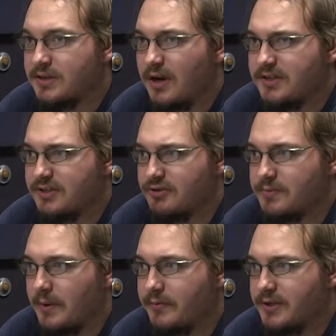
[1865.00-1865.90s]
not
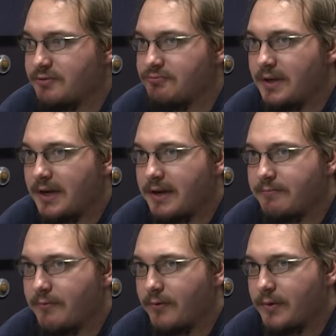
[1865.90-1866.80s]
disrespectful because you needed
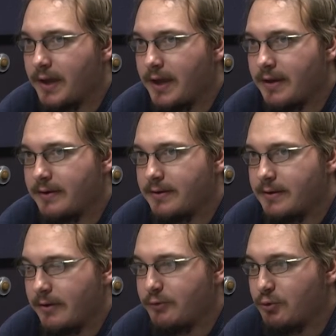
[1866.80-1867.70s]
him for that.
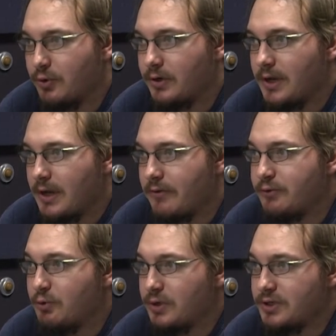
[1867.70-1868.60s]
If you were
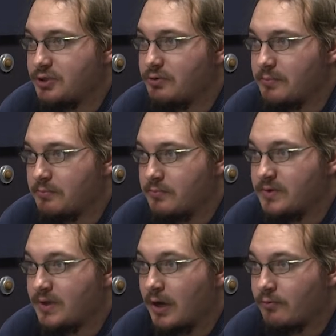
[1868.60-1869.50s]
to do the
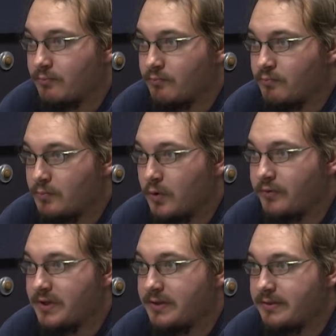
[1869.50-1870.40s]

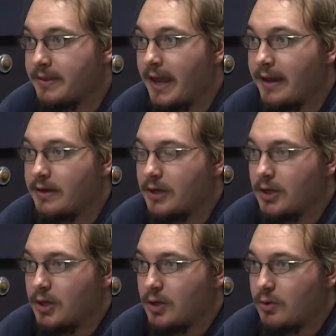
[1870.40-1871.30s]
movie that
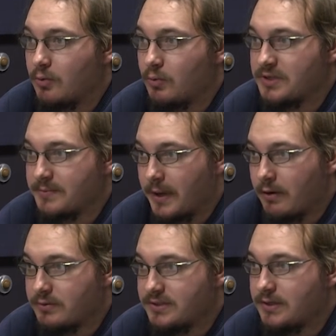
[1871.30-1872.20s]
was
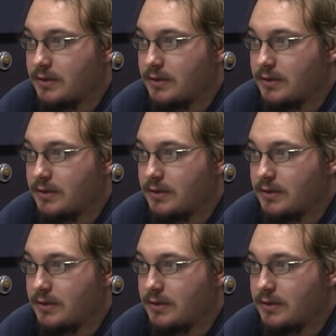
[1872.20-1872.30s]
about